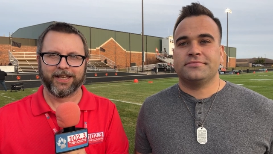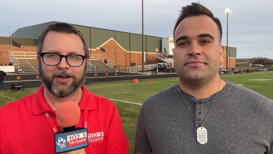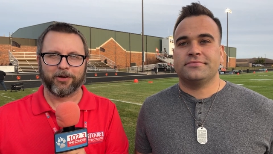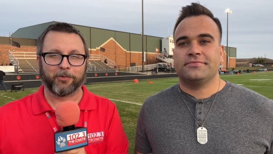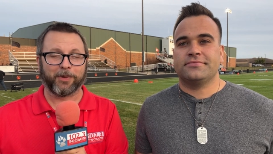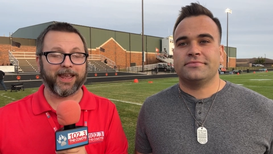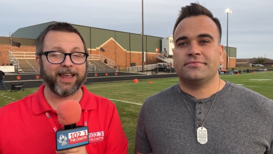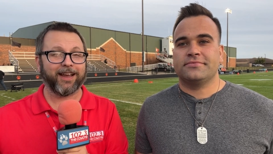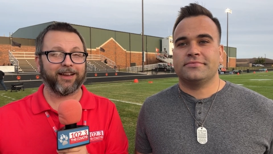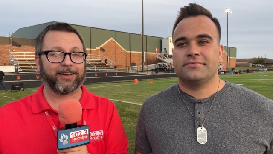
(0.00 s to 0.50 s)

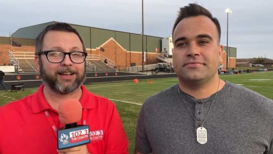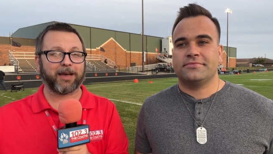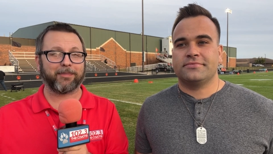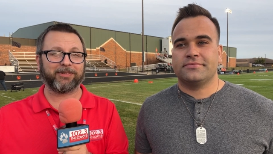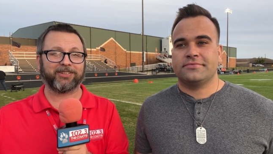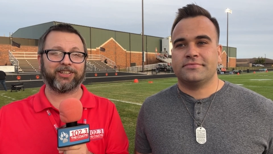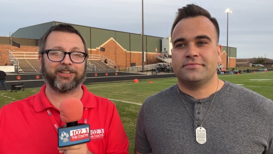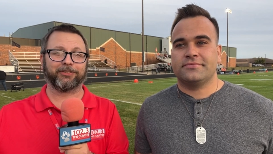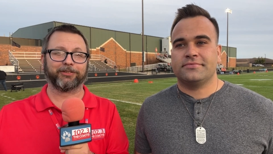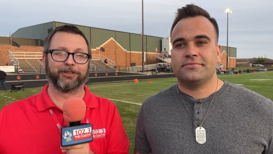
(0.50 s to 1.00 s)
Speaker 1: We are coming
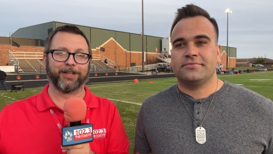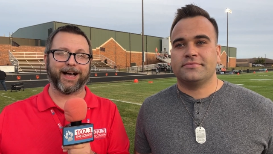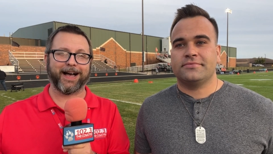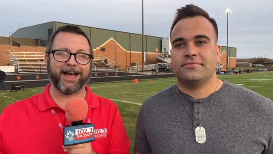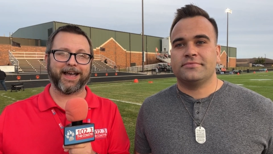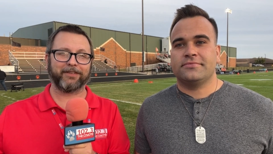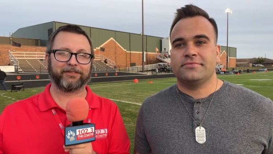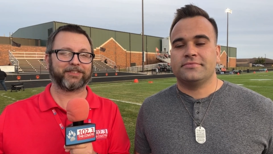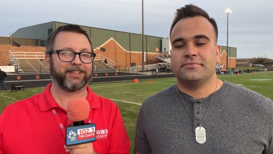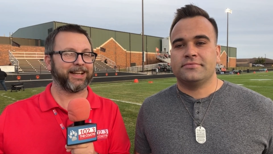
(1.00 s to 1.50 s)
to you
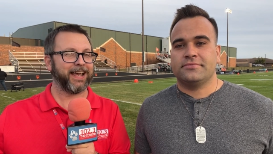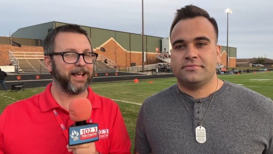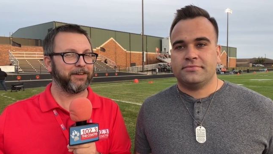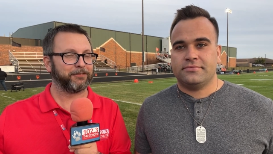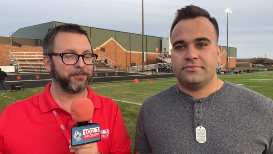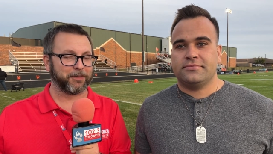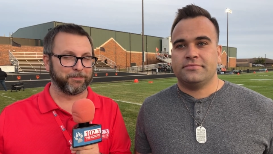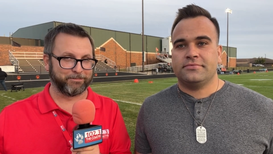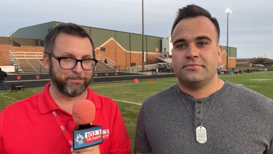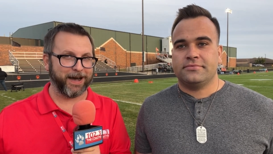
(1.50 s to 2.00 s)
live tonight
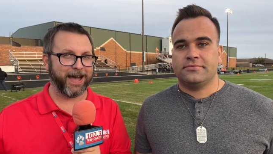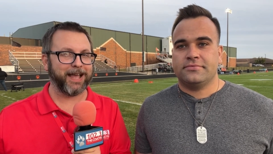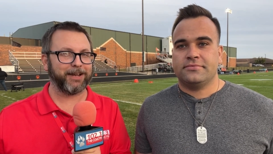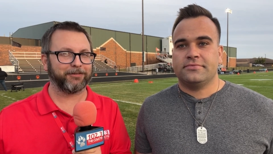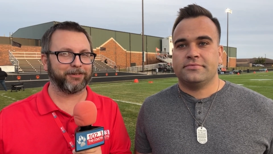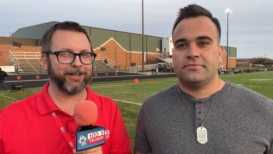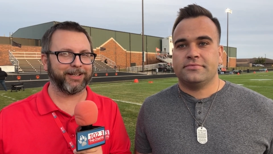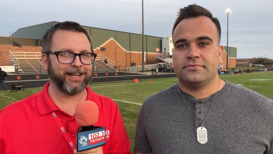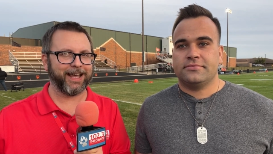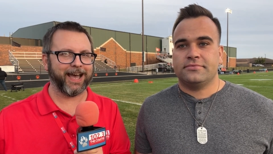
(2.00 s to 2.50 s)
from
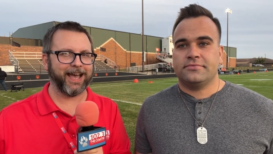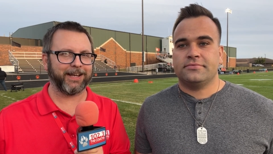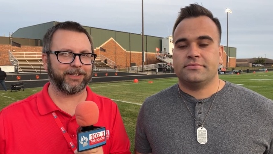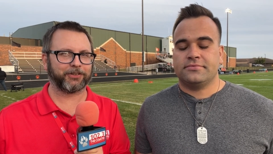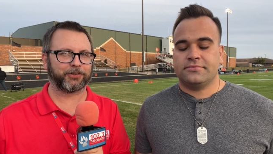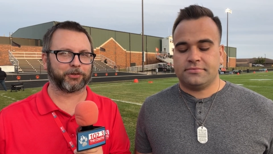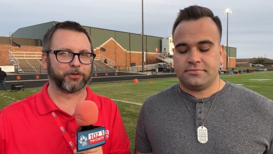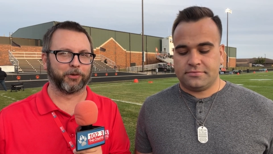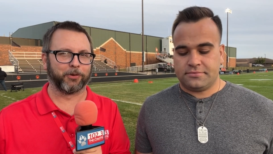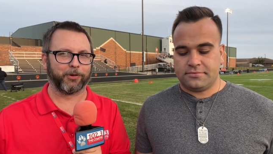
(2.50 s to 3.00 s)
Byron High
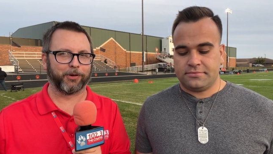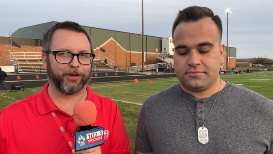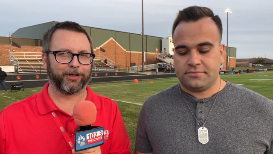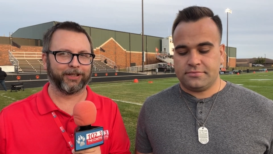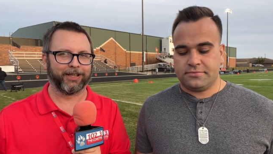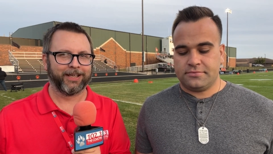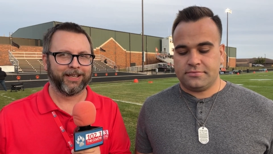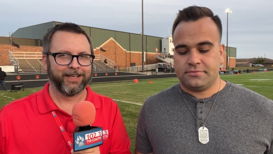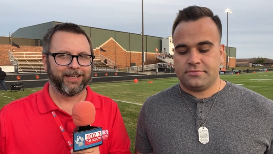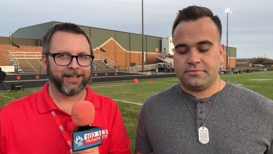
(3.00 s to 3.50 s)

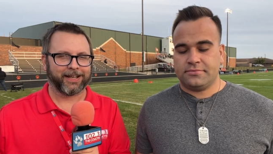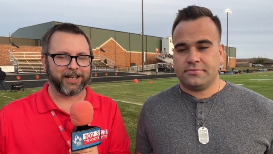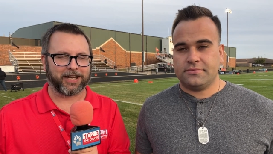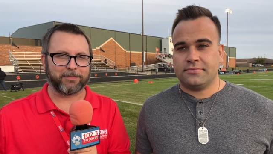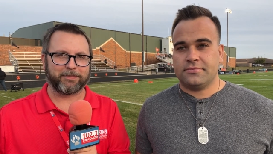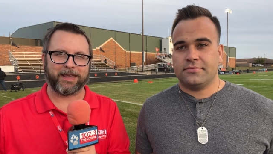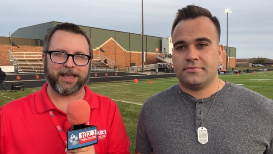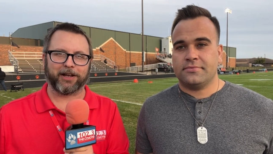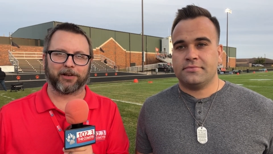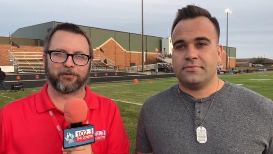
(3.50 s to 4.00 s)
School. Going to
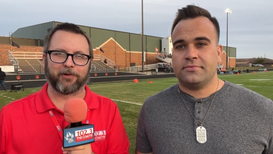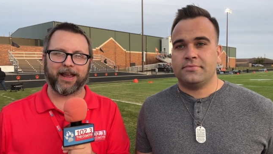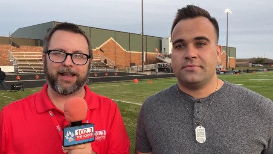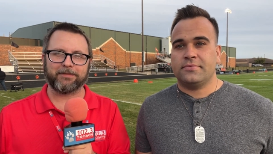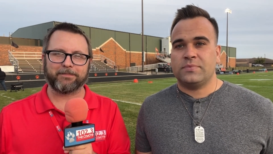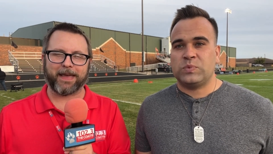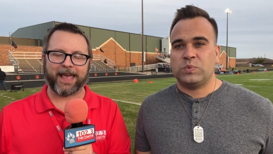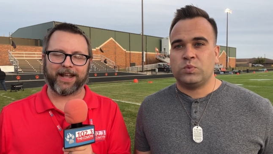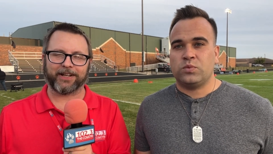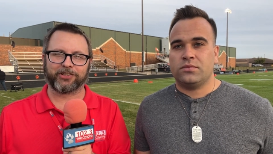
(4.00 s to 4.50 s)
be a
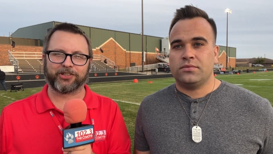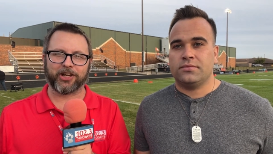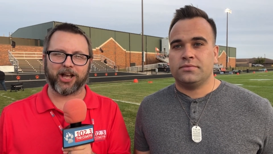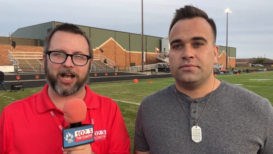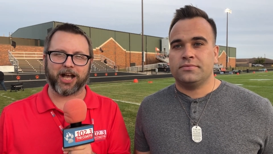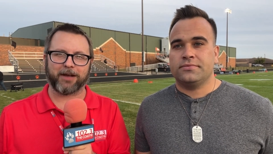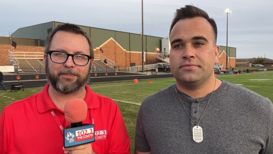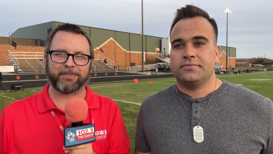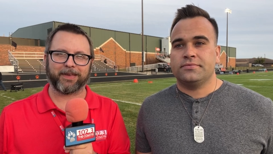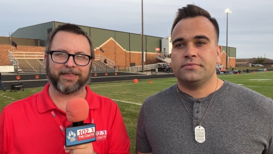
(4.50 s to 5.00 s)
great
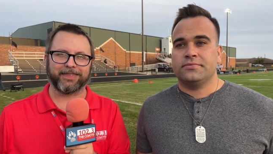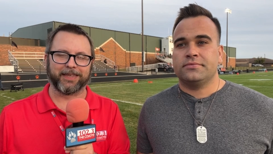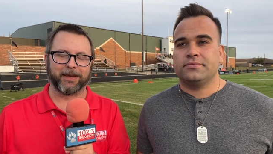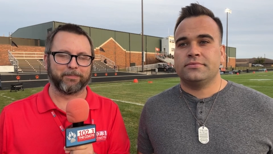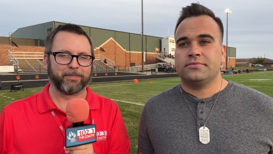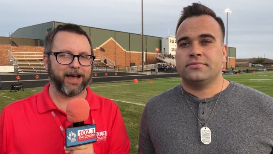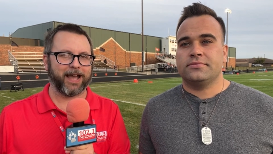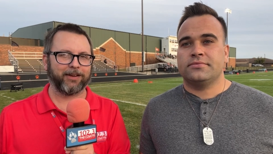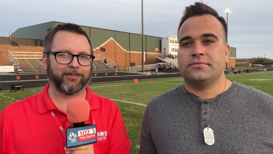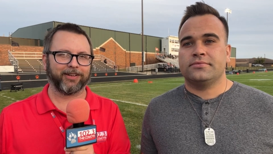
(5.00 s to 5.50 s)
matchup. The
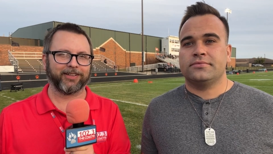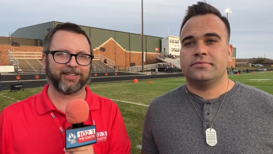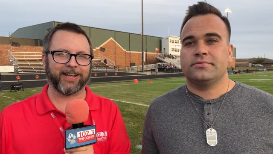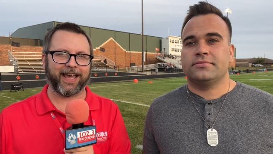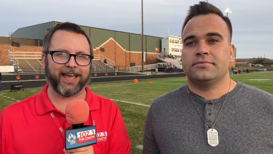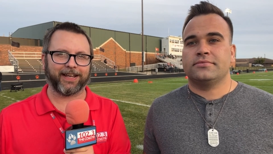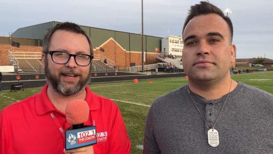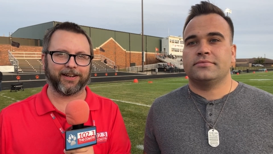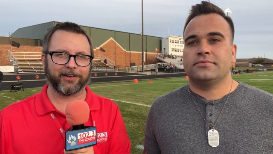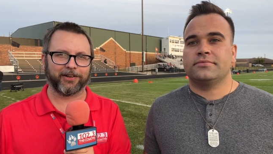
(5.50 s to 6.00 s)
Byron
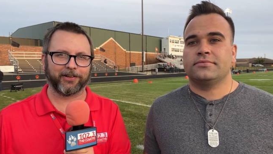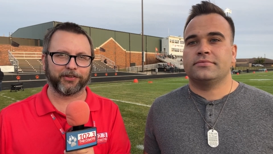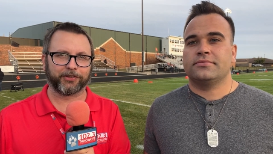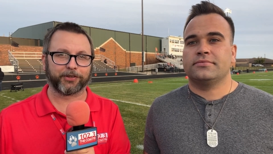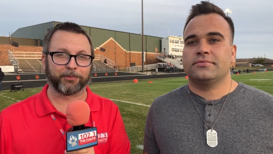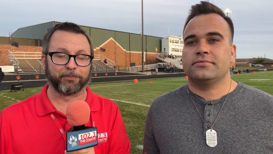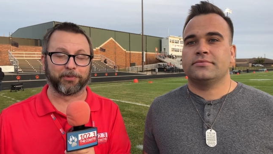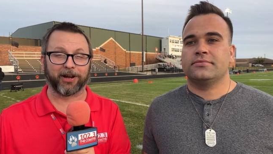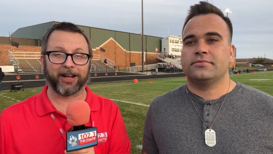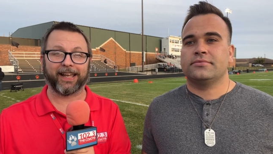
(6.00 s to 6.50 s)
Tigers
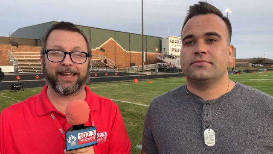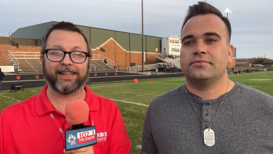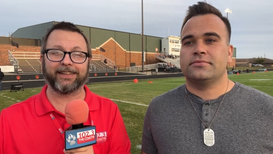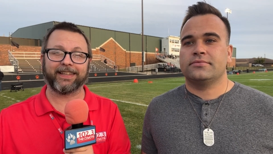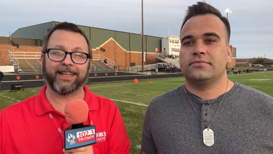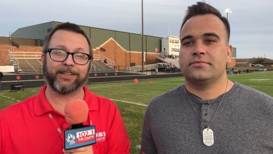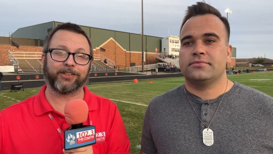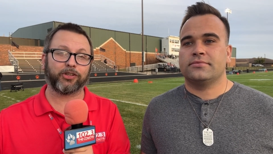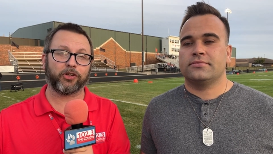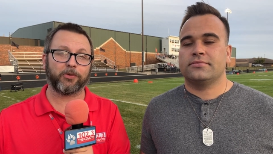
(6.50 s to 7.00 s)
bringing
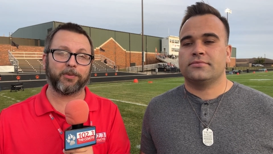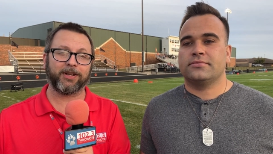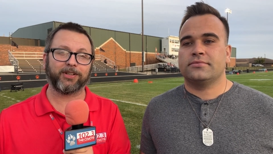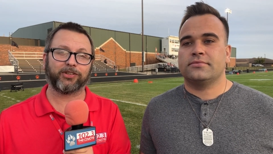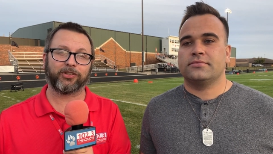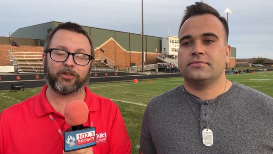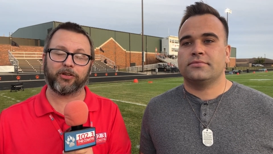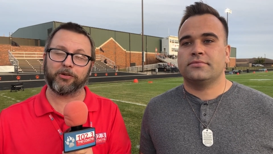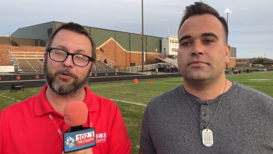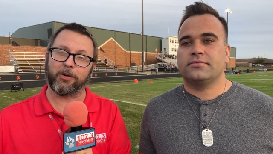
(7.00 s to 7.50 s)
the 2 and
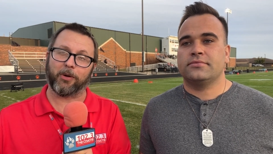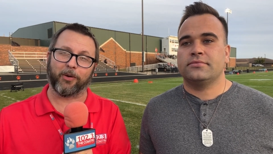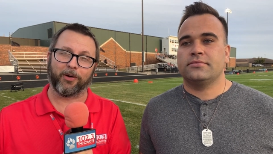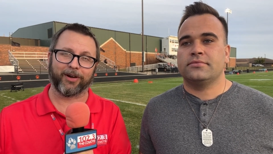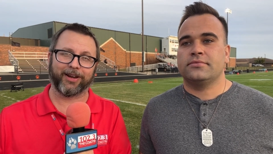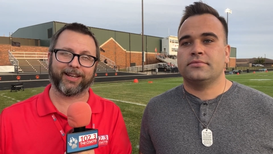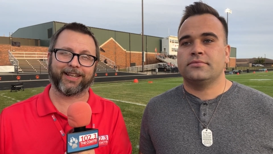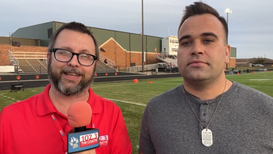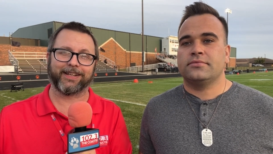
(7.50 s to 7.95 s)
2 Oregon